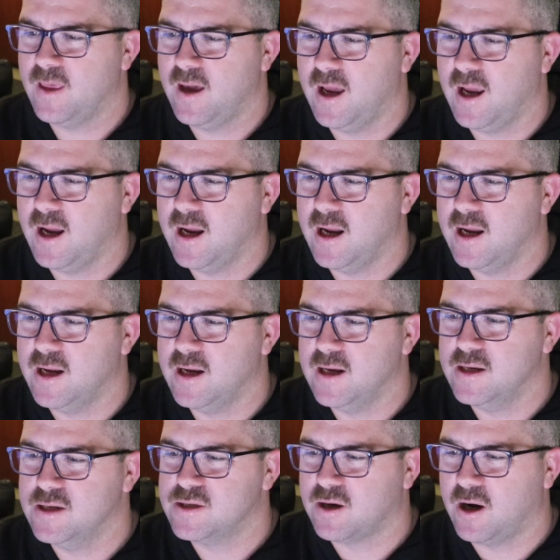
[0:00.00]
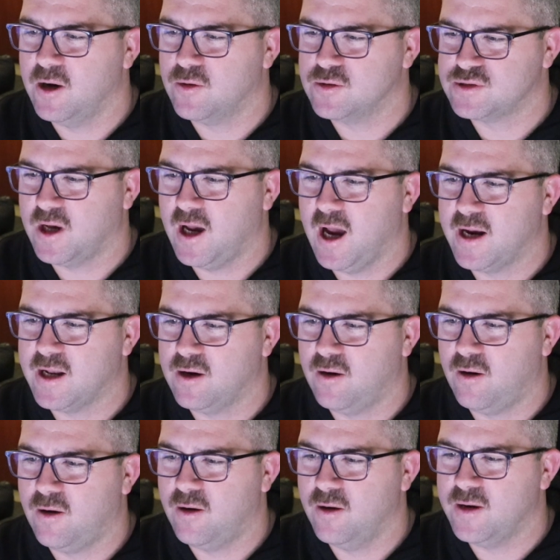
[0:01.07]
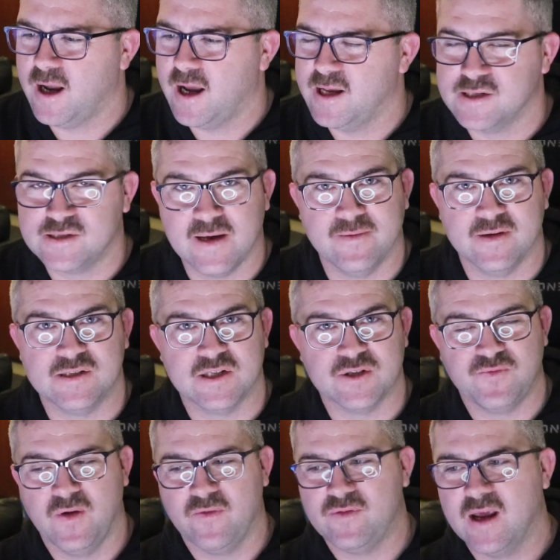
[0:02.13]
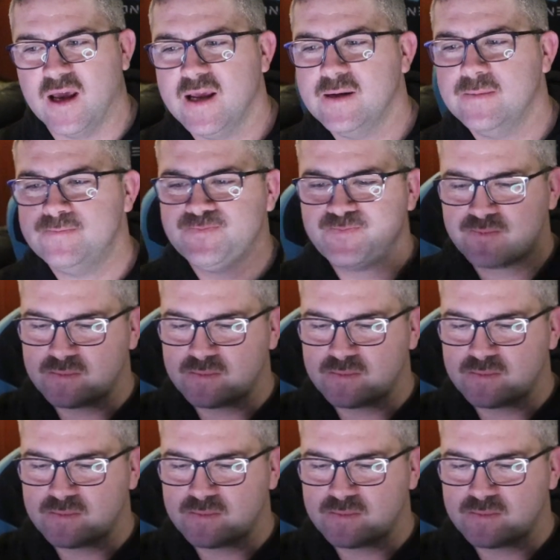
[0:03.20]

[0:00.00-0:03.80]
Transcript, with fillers: and I also had it on a 7615,